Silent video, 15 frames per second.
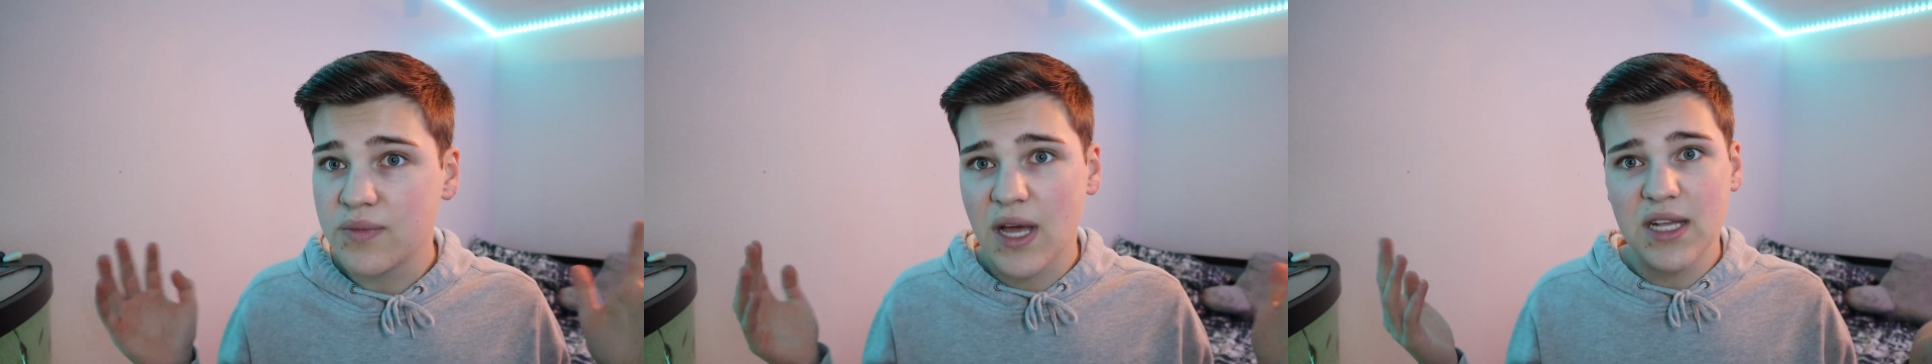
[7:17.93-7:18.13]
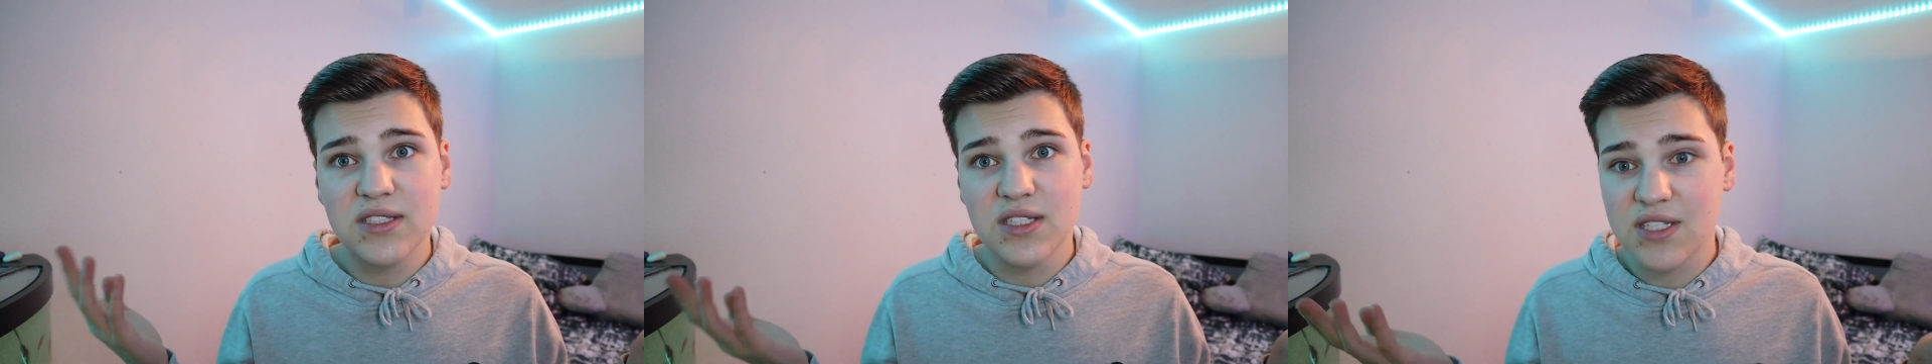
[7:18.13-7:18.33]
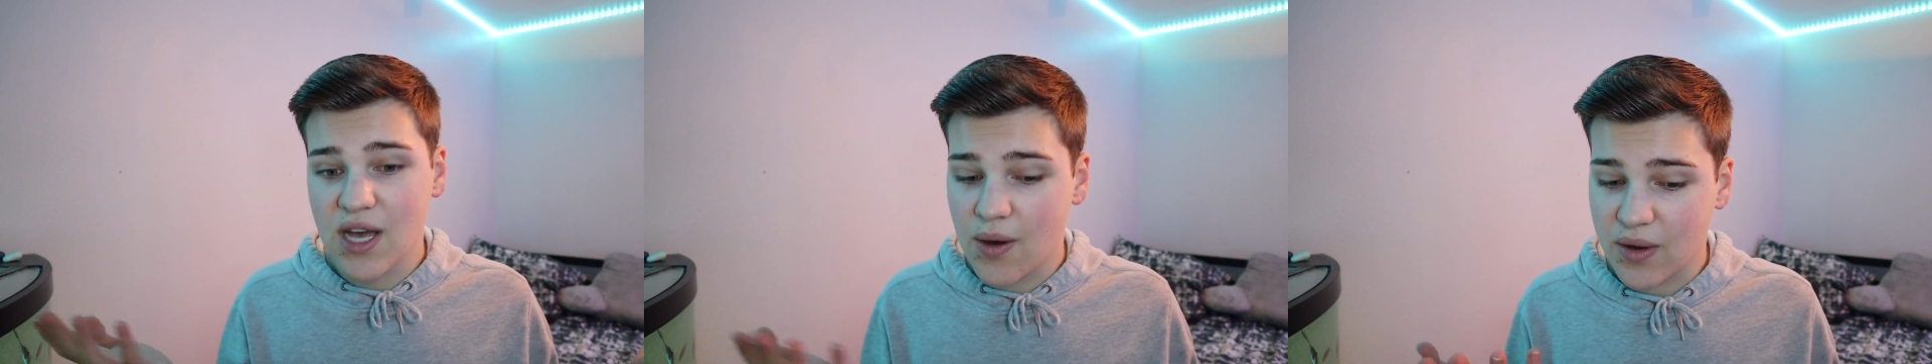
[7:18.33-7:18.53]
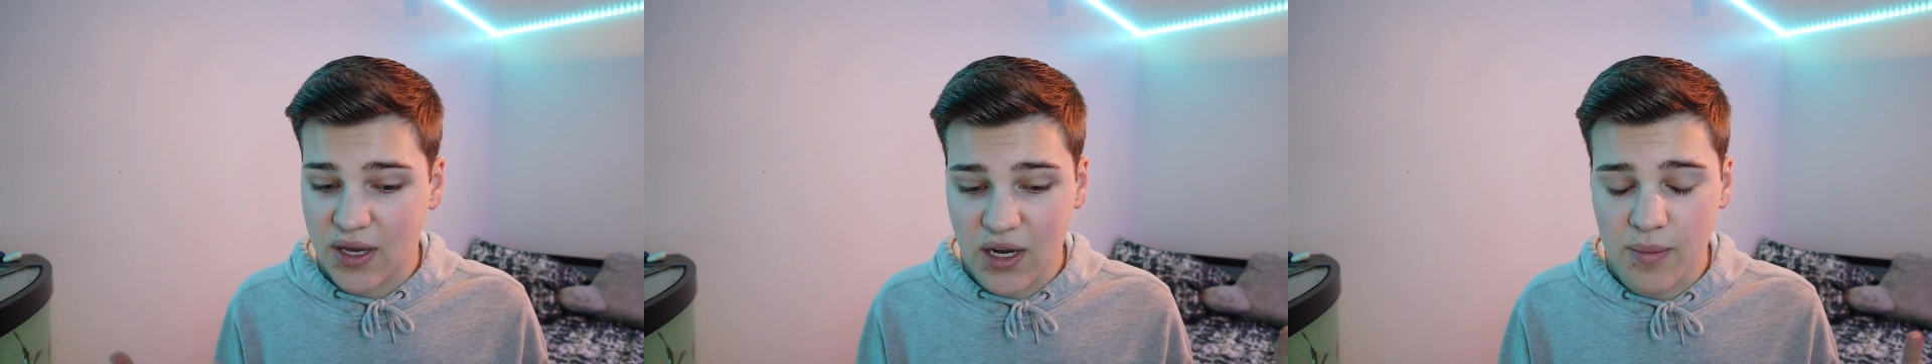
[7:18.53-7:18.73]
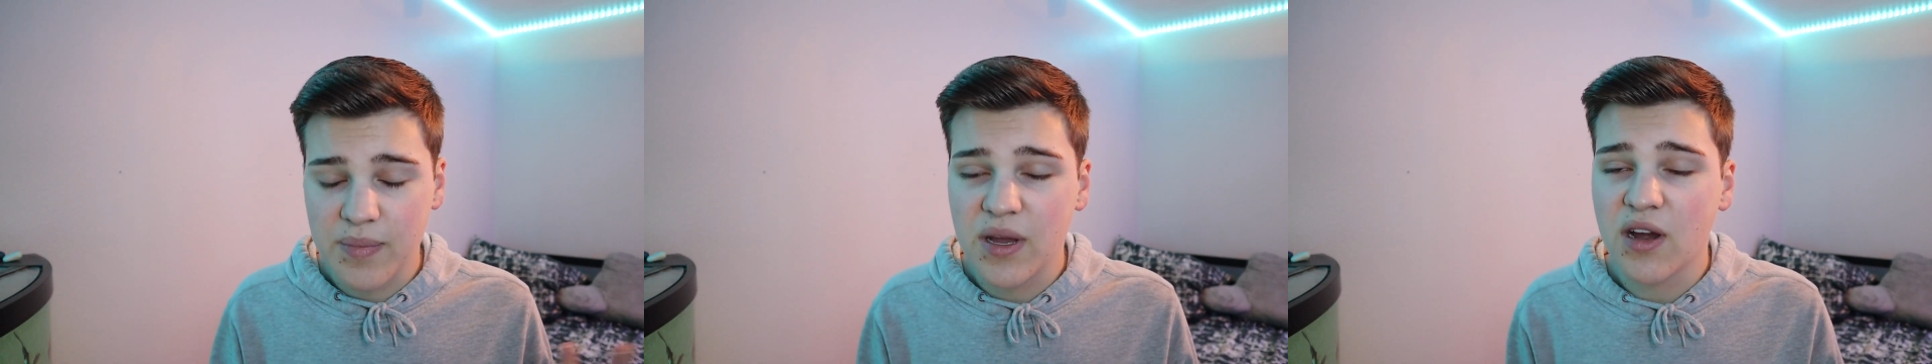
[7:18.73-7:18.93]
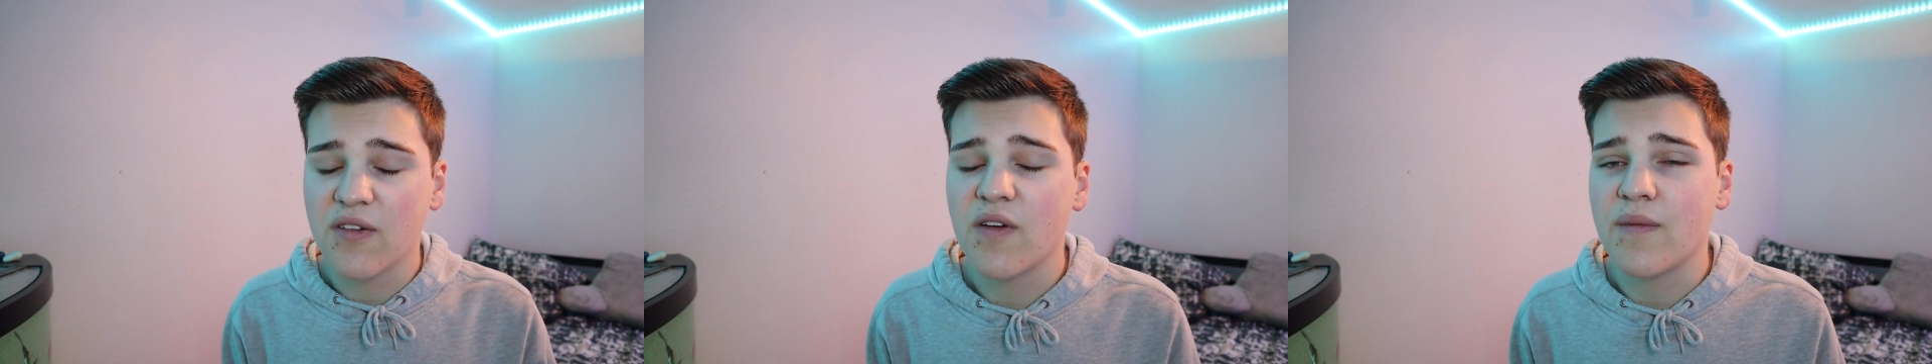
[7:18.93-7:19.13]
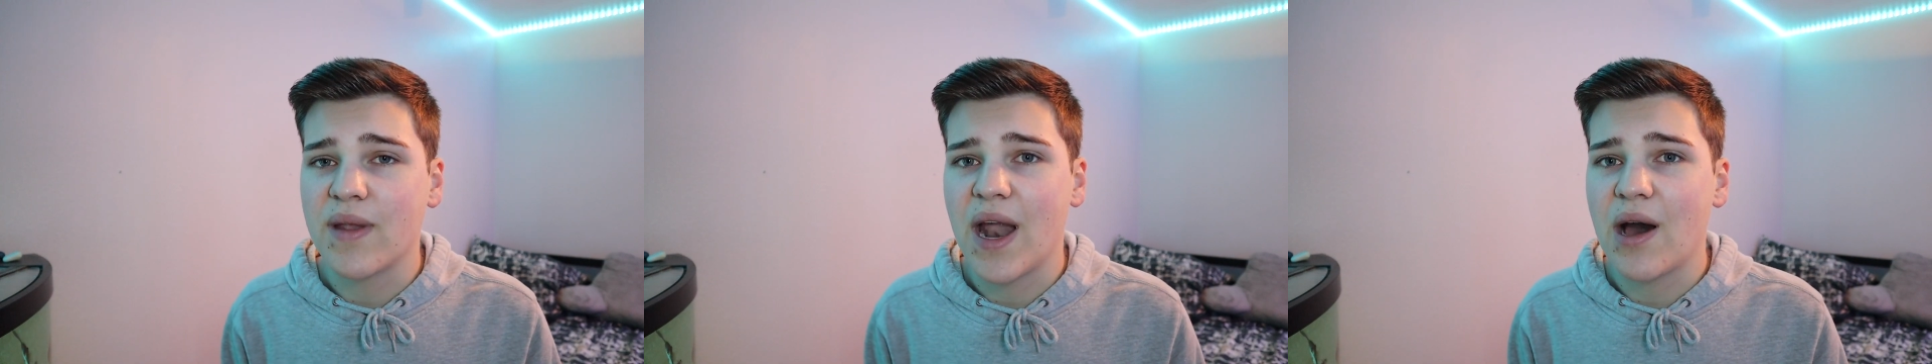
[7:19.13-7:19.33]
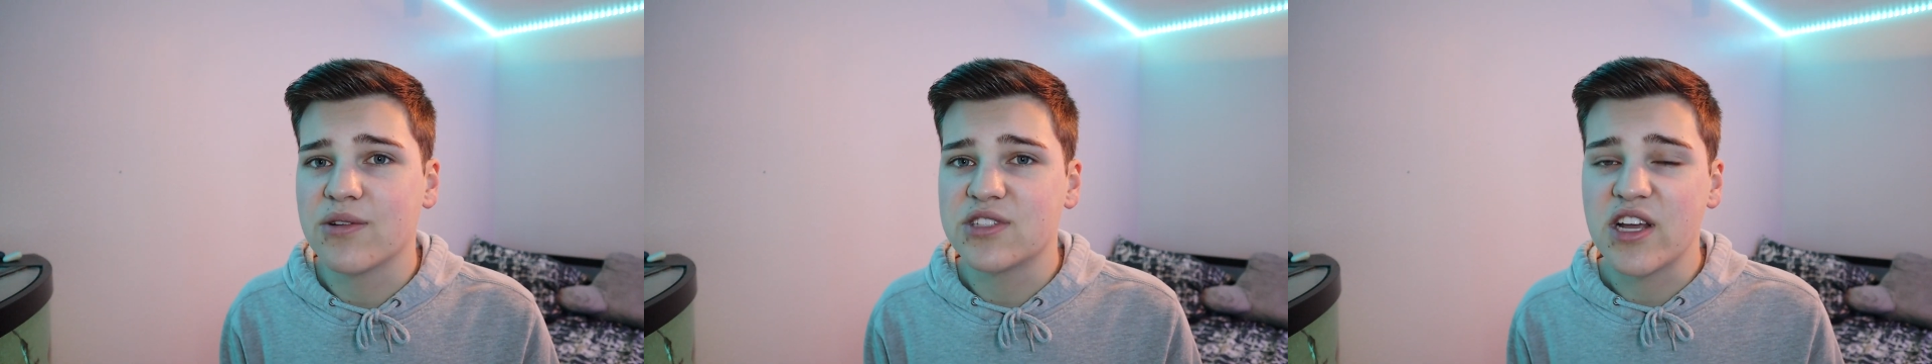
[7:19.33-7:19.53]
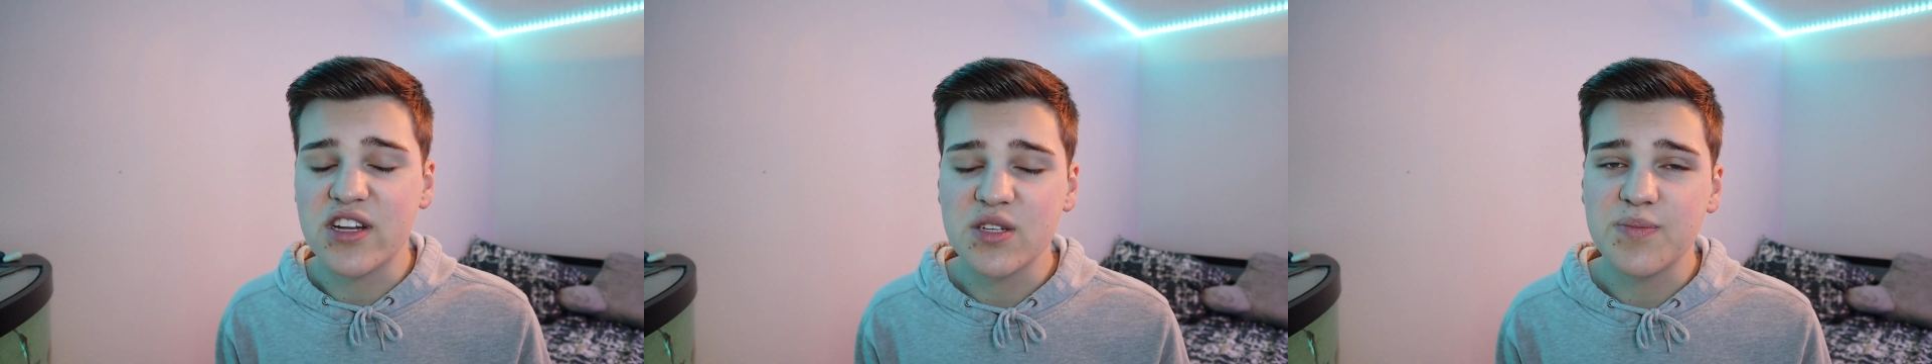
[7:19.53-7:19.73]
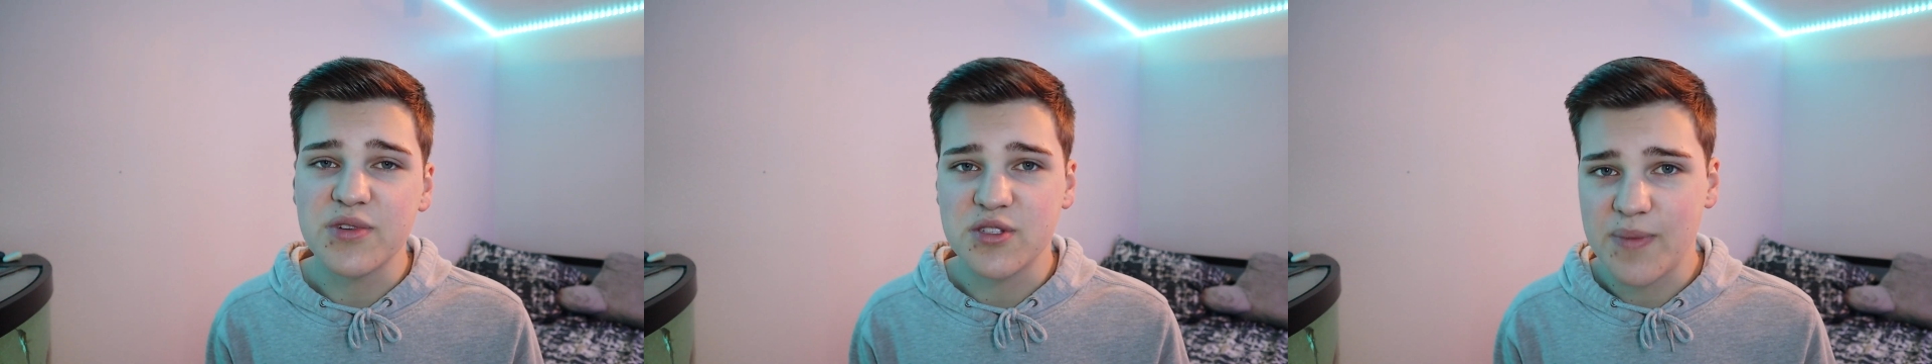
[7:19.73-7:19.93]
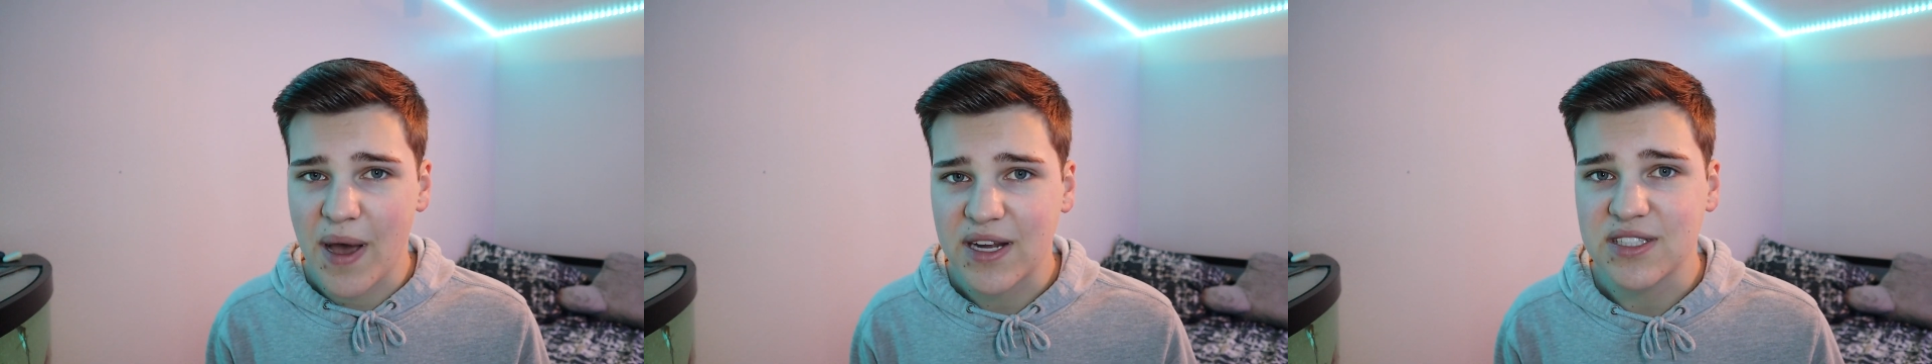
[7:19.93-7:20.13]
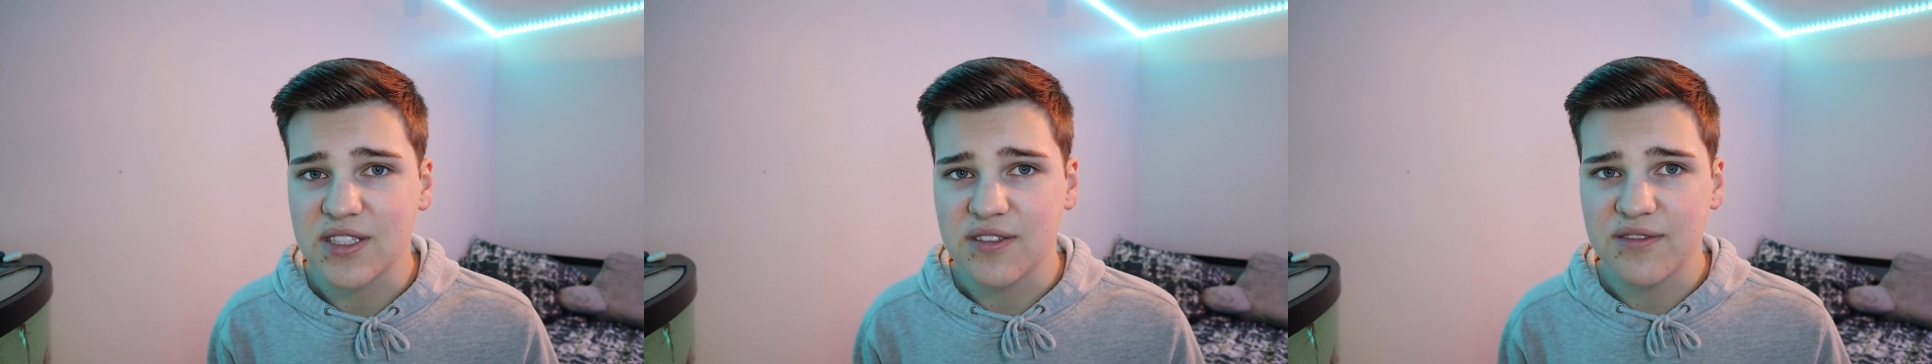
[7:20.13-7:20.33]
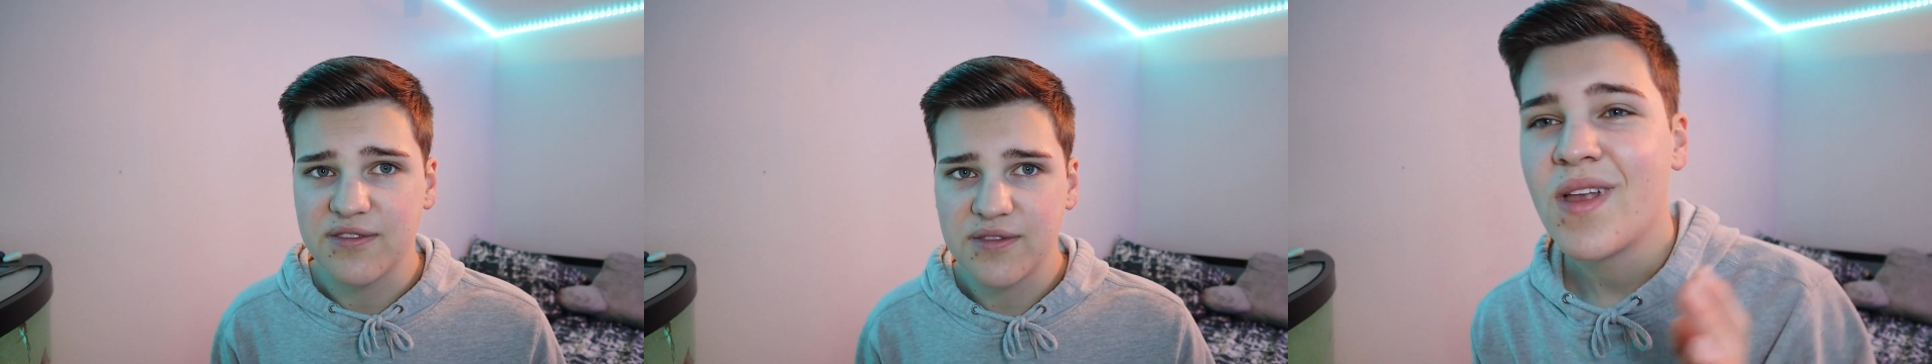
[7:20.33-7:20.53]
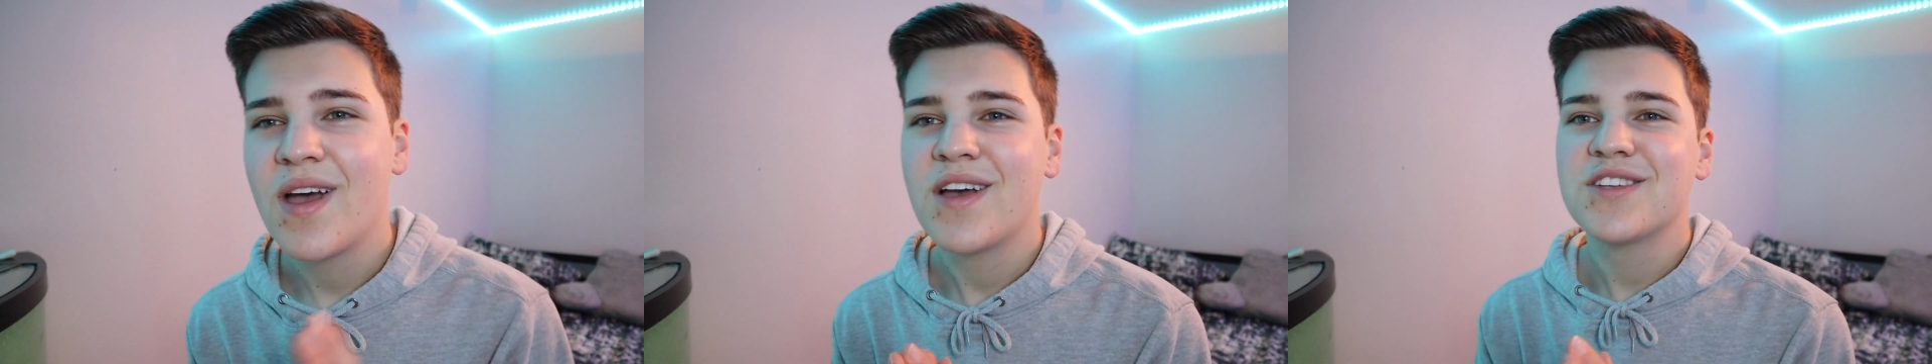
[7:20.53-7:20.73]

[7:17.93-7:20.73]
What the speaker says: that's just how it can appear from an outsider's perspective.